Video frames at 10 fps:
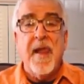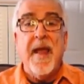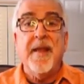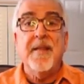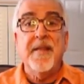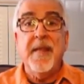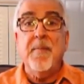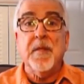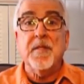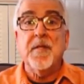and
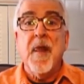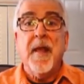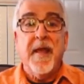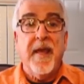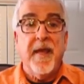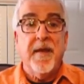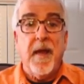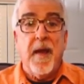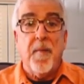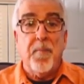demons can
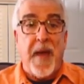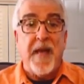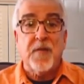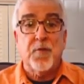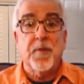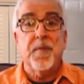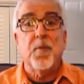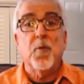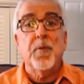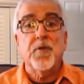uh, pass from the
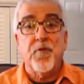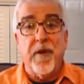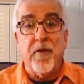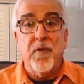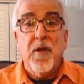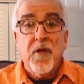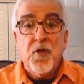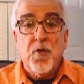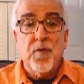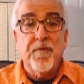perpetrator to the